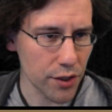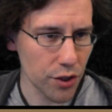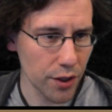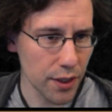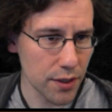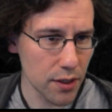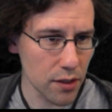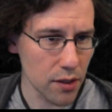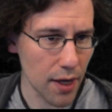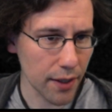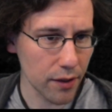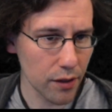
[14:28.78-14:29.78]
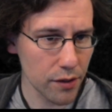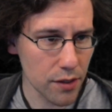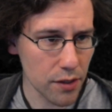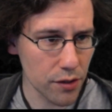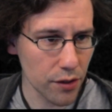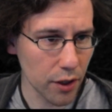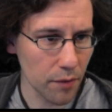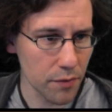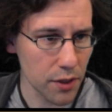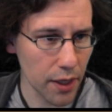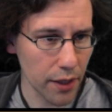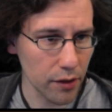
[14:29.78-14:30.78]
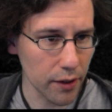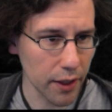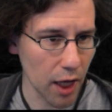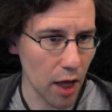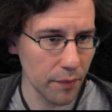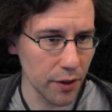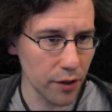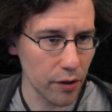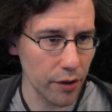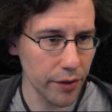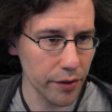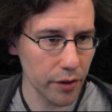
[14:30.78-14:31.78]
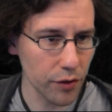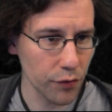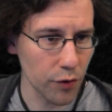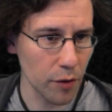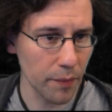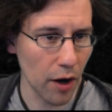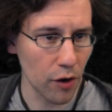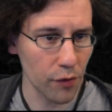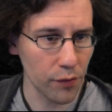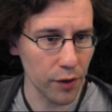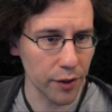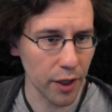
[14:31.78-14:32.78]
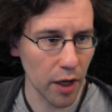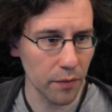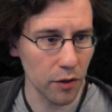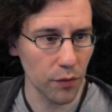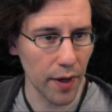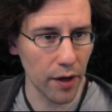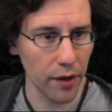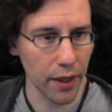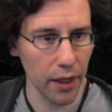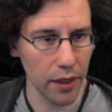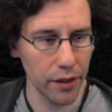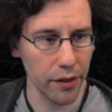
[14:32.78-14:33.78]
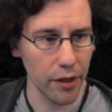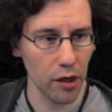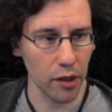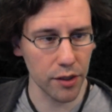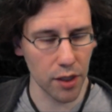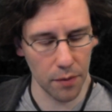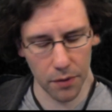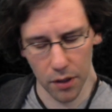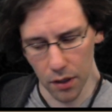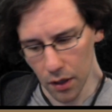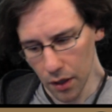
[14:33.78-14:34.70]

question, is this a deck that consistently comes together at common, or are you looking for a powerful uncommon or rare to get into the archetype?